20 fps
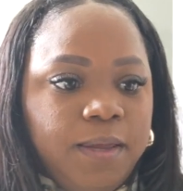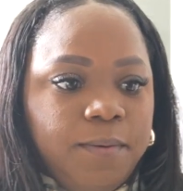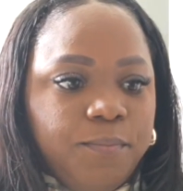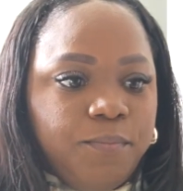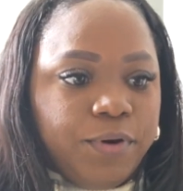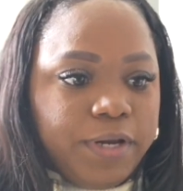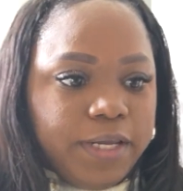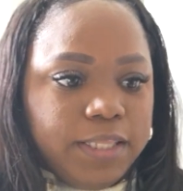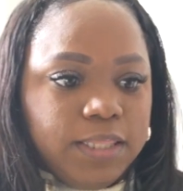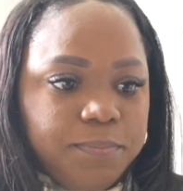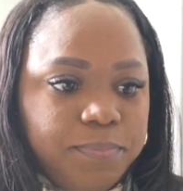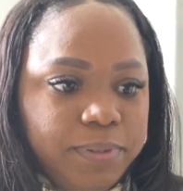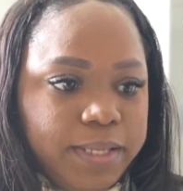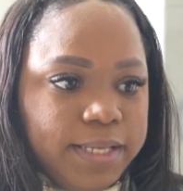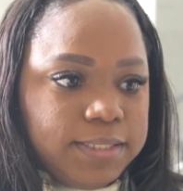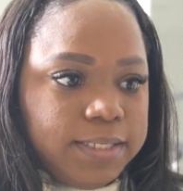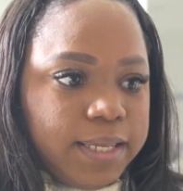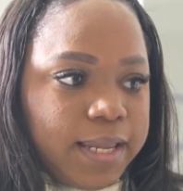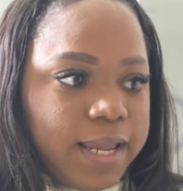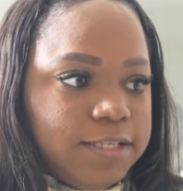bring in the
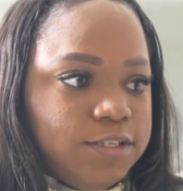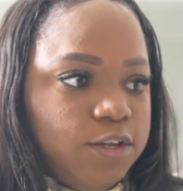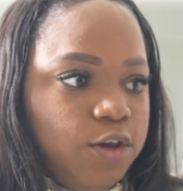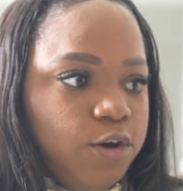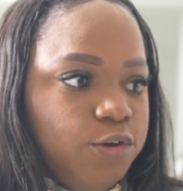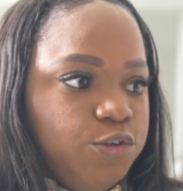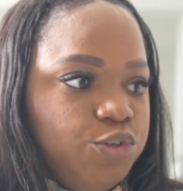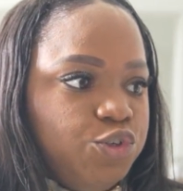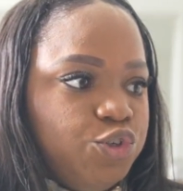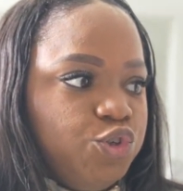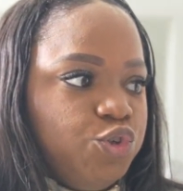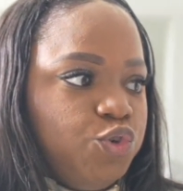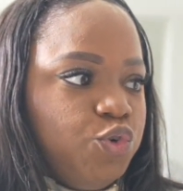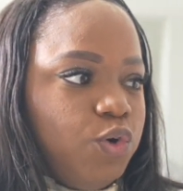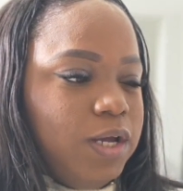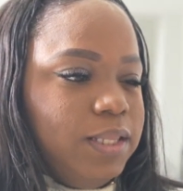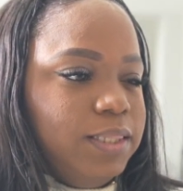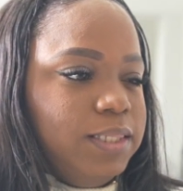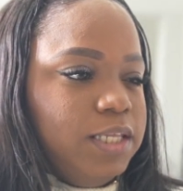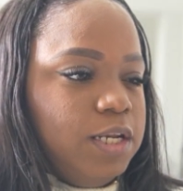plates, like I told you,
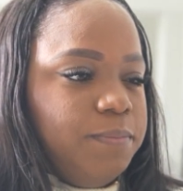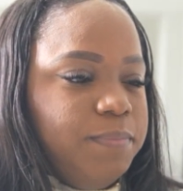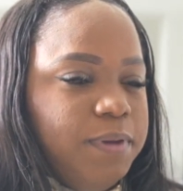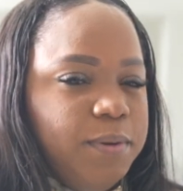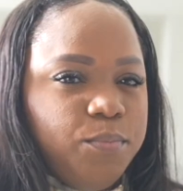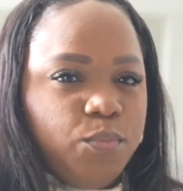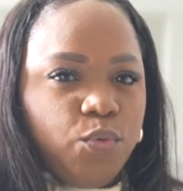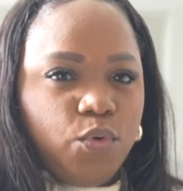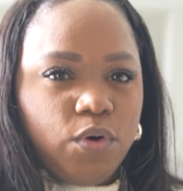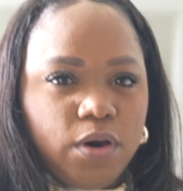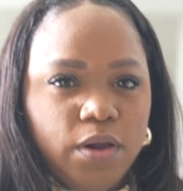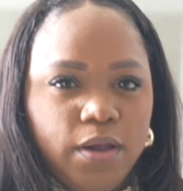a little bit more